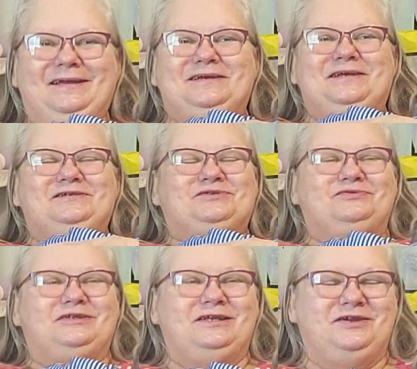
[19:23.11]
It, it's
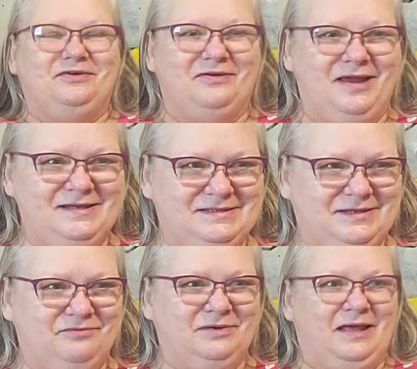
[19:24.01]
really
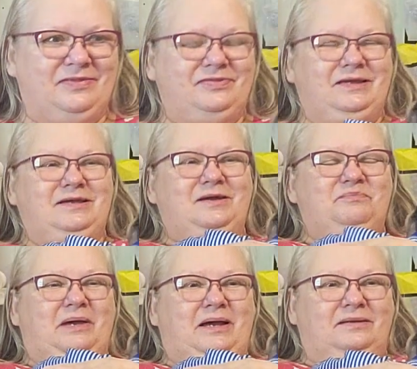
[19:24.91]
crazy when I think
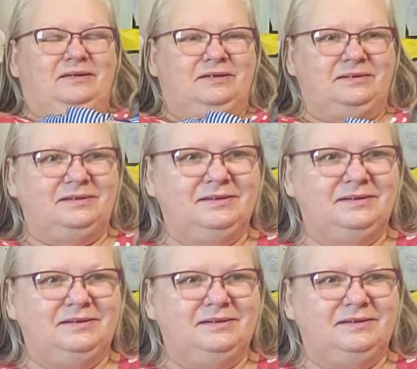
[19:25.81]
about it.